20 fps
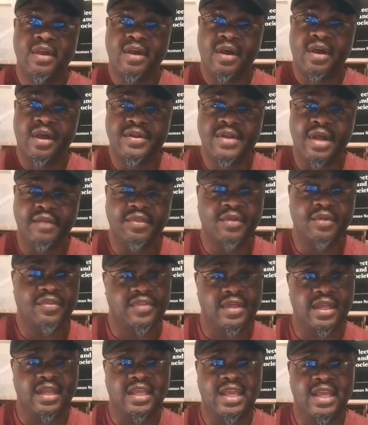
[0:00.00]
Another
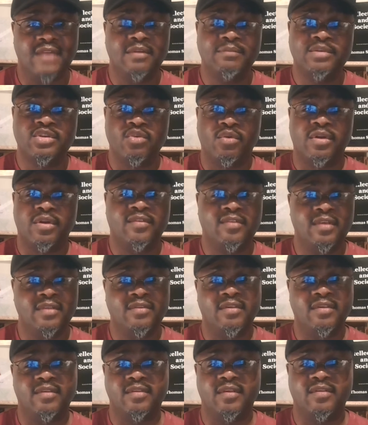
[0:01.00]
thing, give them shorter
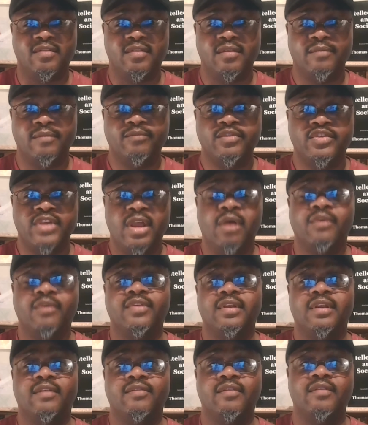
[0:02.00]
sentences, jail
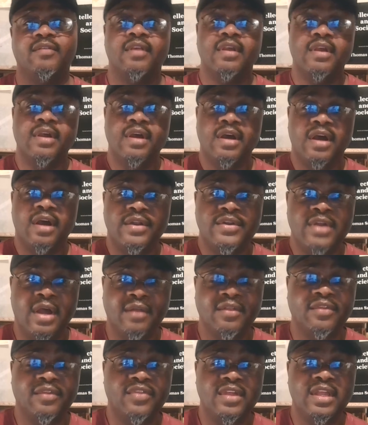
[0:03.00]
sentences.
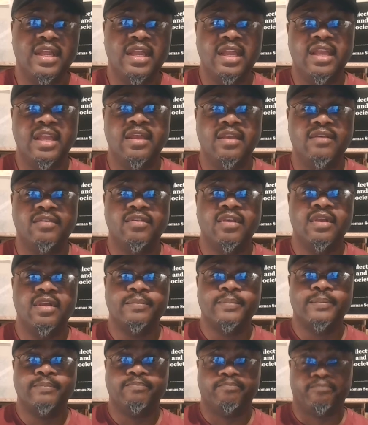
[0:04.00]
Another thing is
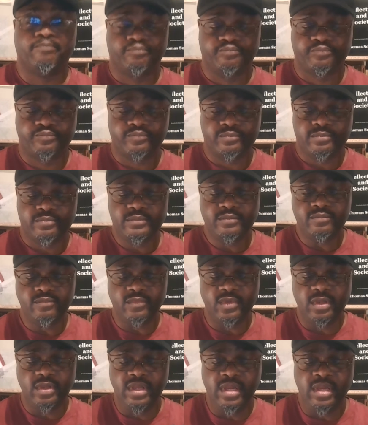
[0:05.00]

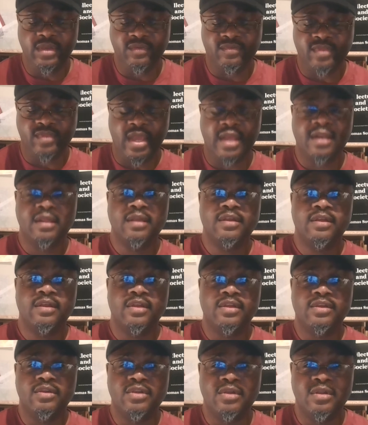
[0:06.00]
is that
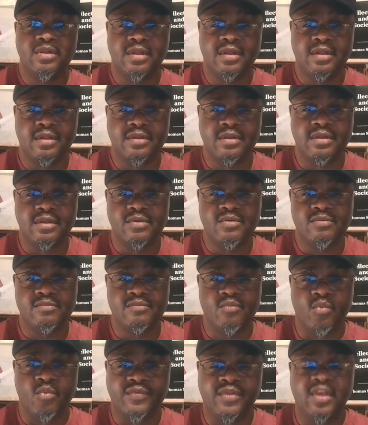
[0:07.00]

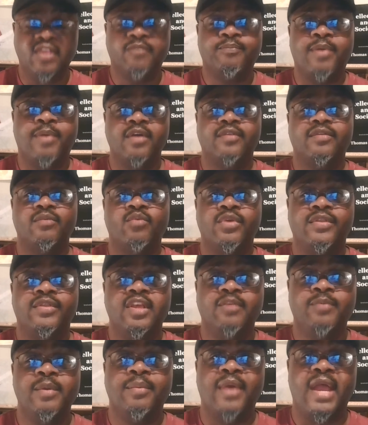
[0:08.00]
with this person, with
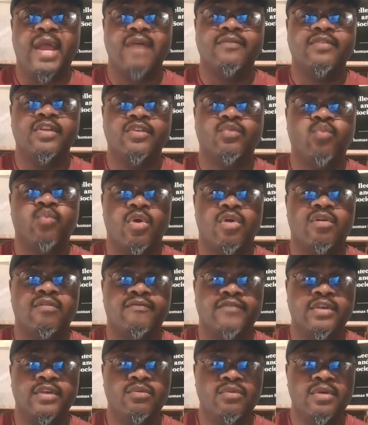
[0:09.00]
these people having this
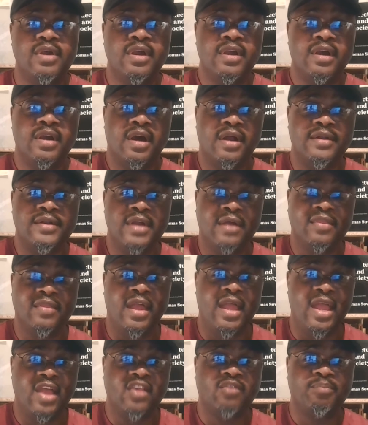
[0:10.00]
worldview, another
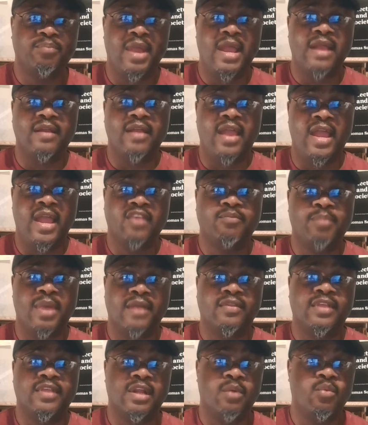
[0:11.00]
aspect
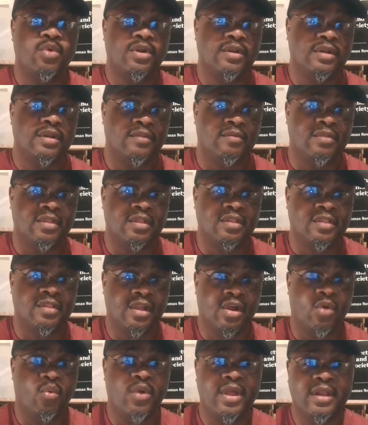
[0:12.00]
aspect that I wanted to
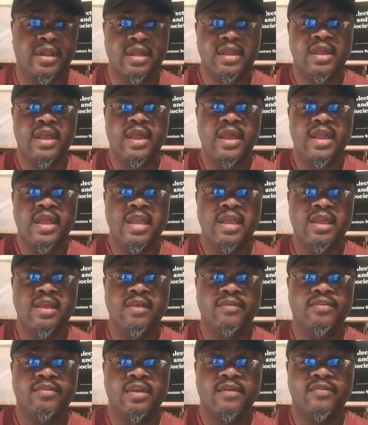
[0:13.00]
deal with
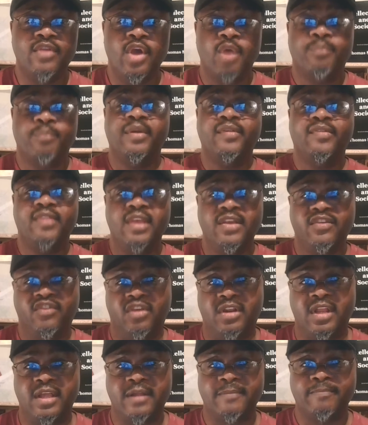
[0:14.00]
is their
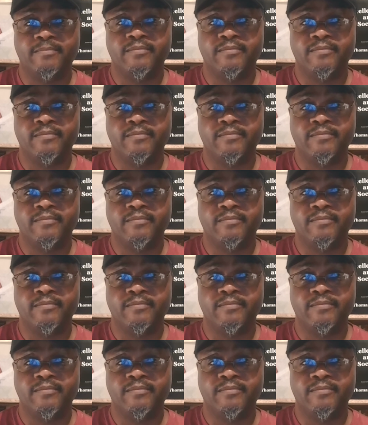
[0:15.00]
positioning.